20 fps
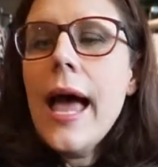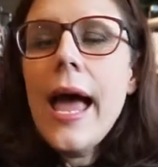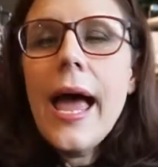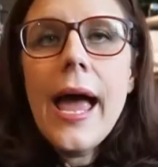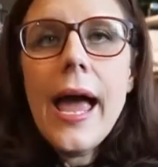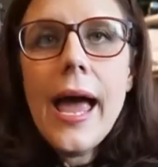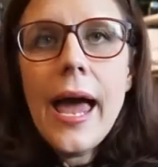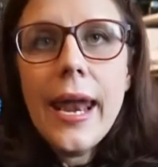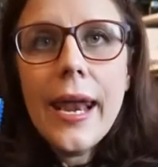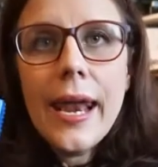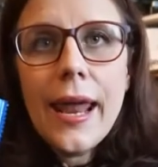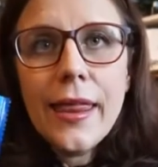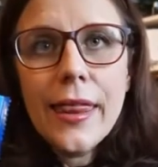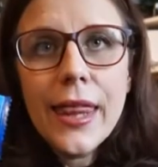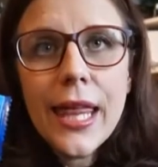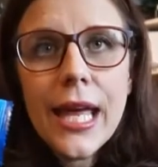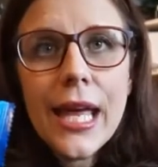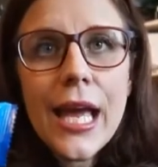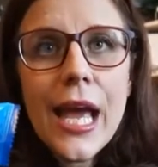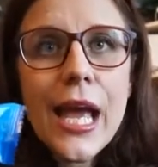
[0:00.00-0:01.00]
and I
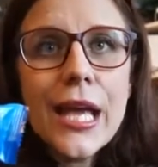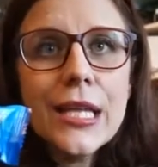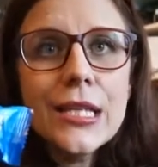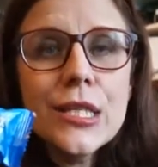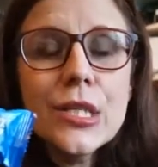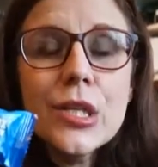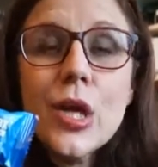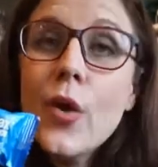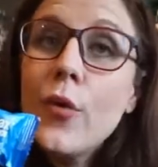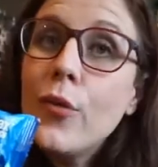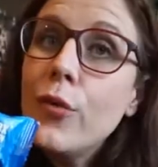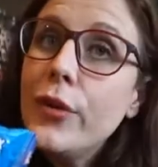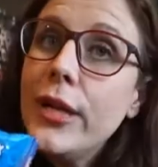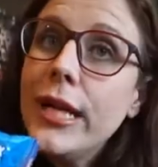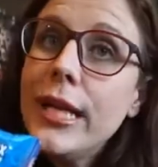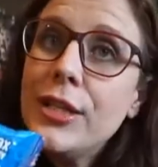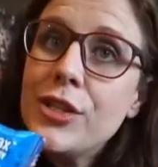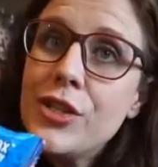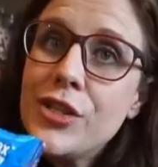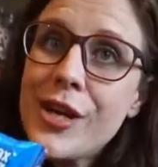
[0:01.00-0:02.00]
think it's
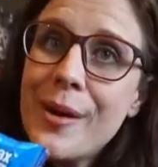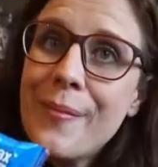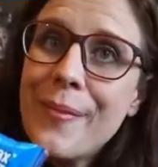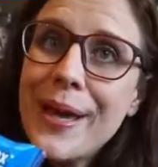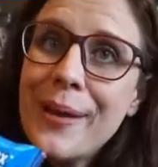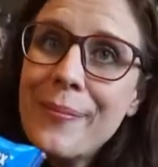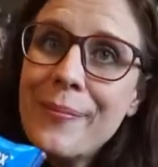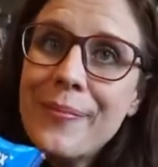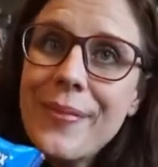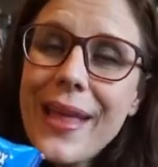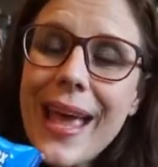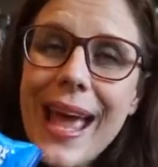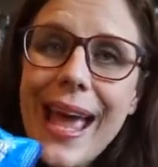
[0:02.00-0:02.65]
really yummy